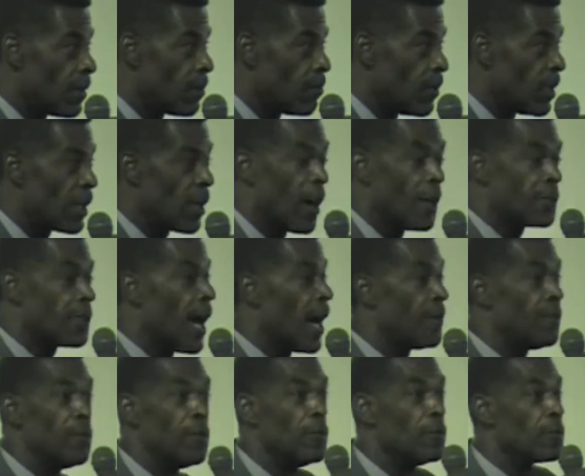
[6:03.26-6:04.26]
Because
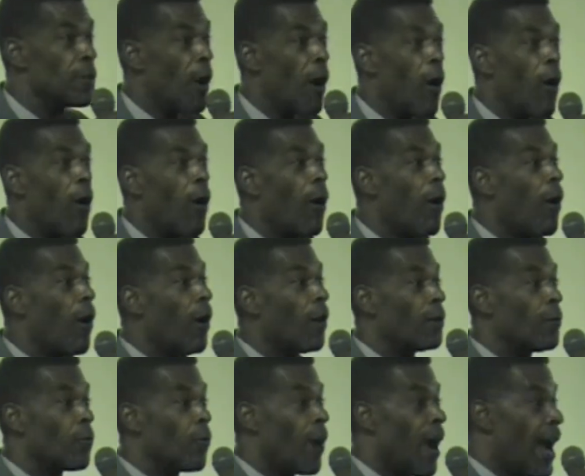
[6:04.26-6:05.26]
I use
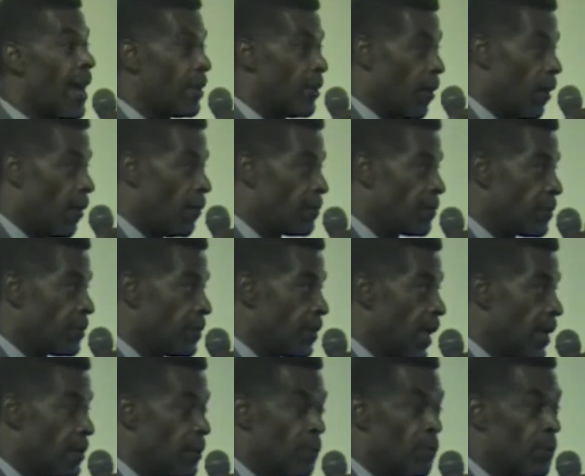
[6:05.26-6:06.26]
all the write-offs
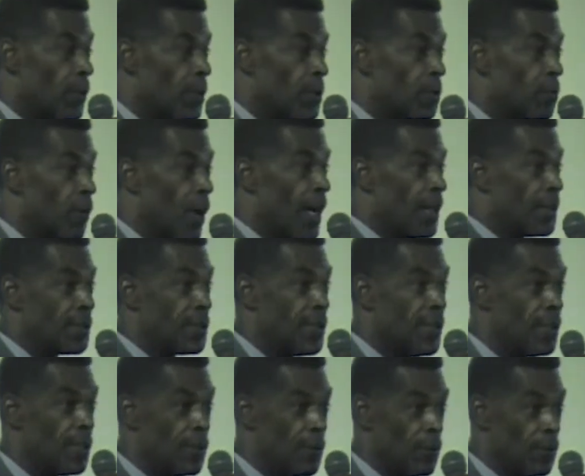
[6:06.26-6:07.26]
that the bourgeoisie
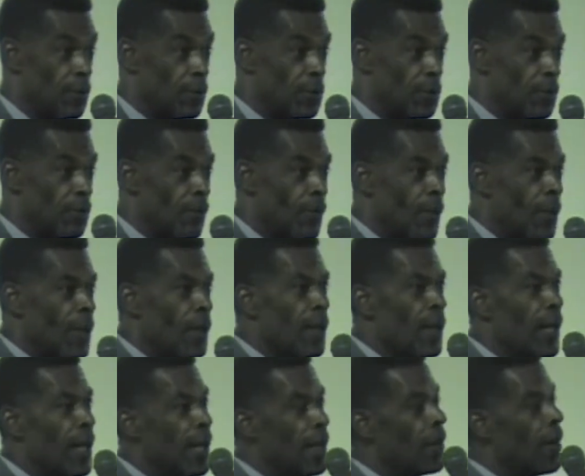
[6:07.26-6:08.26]
use.
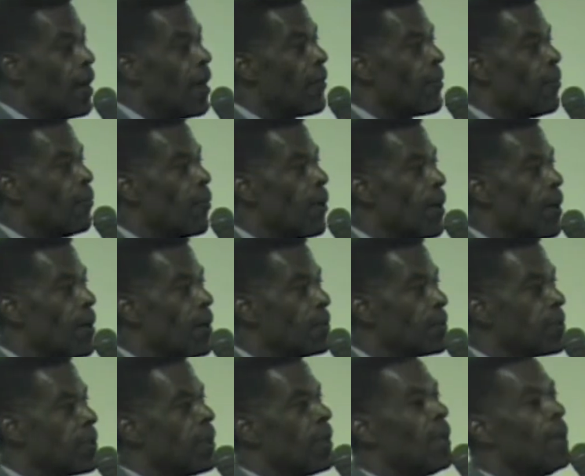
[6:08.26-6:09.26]
In other
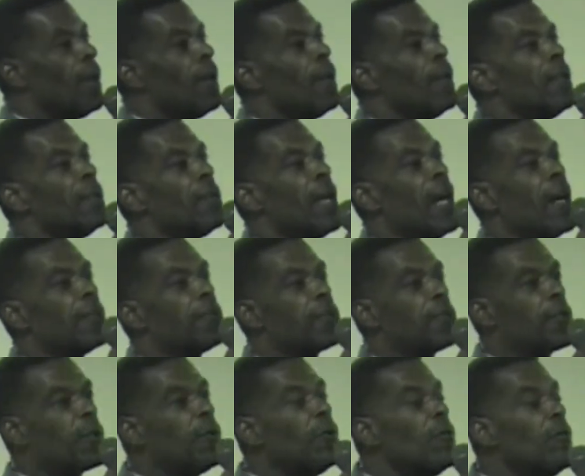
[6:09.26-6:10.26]
words,
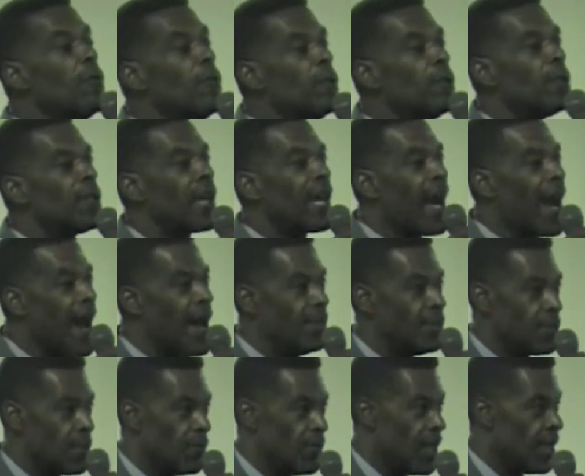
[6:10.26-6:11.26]
there's two
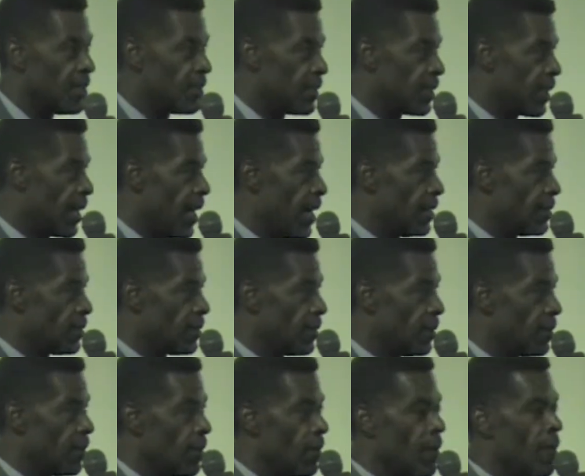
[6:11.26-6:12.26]
kinds of
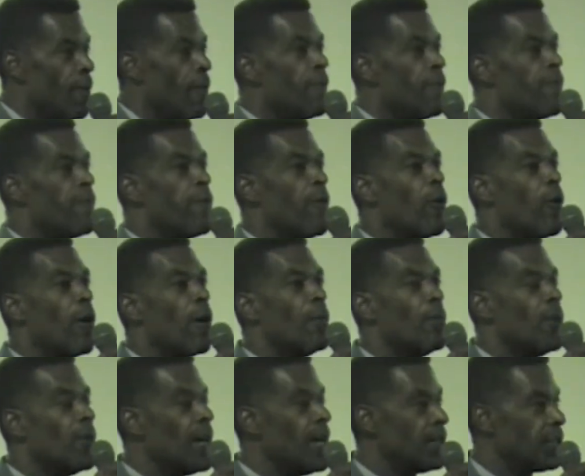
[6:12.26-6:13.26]
education,
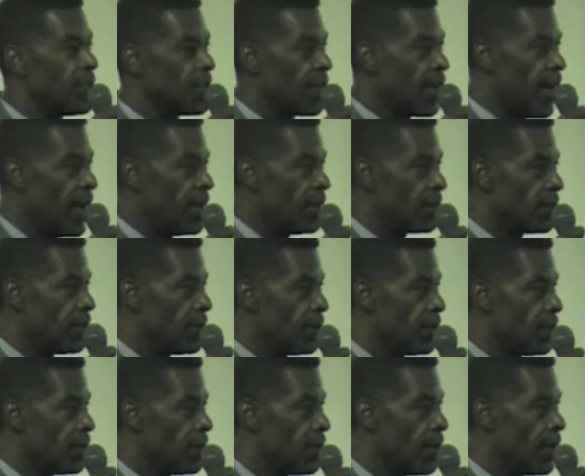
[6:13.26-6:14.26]
formal
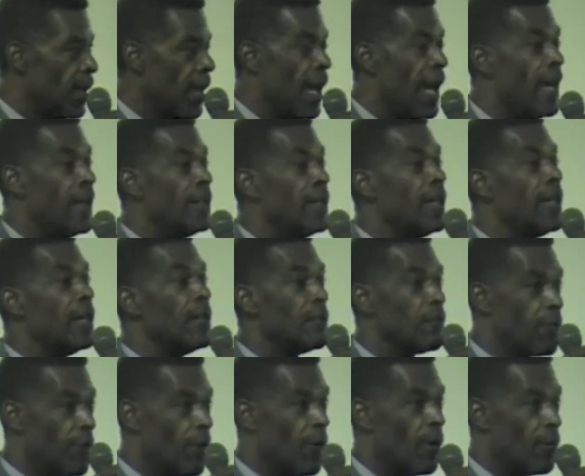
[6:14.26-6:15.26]
education and
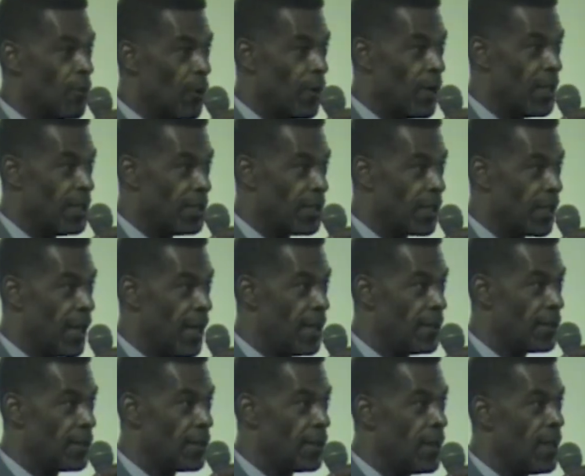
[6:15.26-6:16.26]
informal
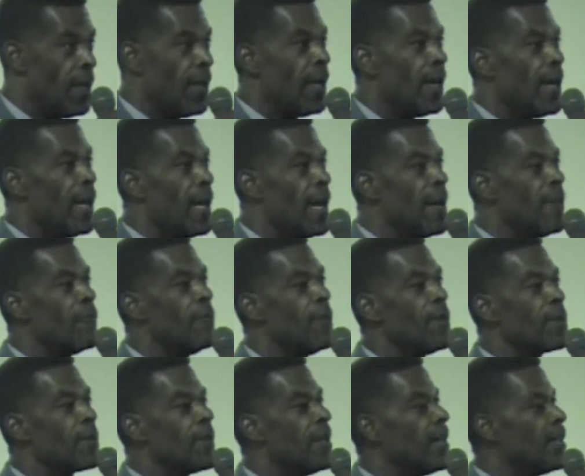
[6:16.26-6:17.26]
education.
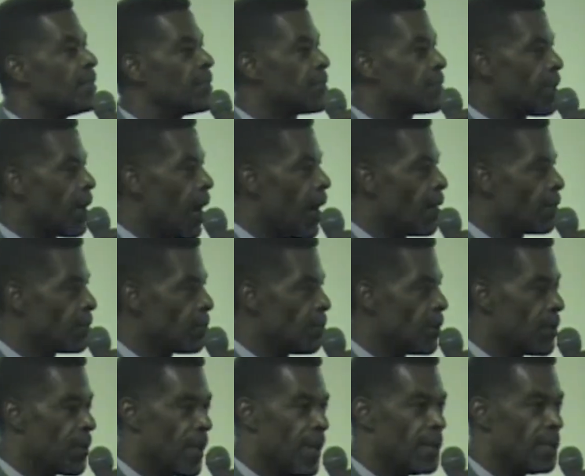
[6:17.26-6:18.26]
Everything starts
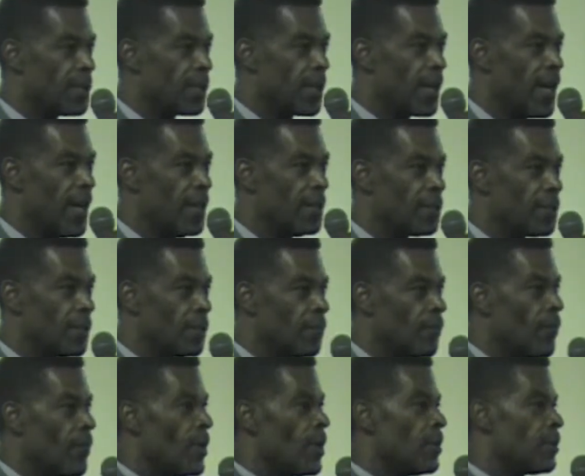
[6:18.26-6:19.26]
with
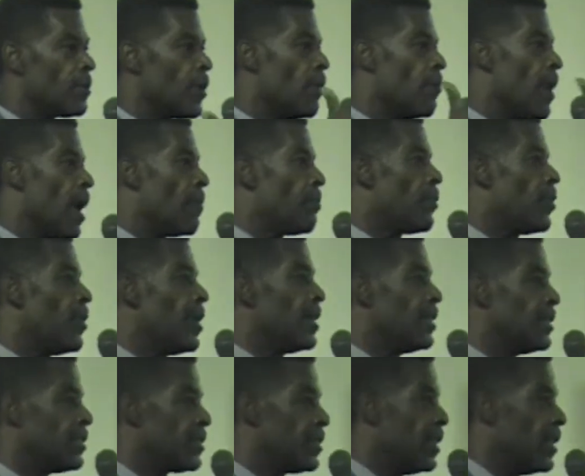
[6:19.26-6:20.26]
education. So my
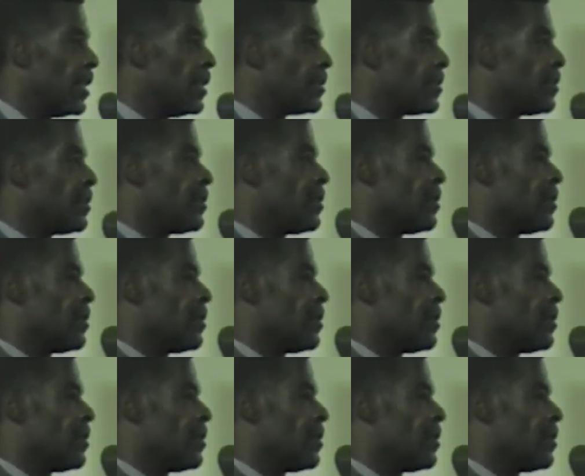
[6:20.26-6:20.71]
point is this,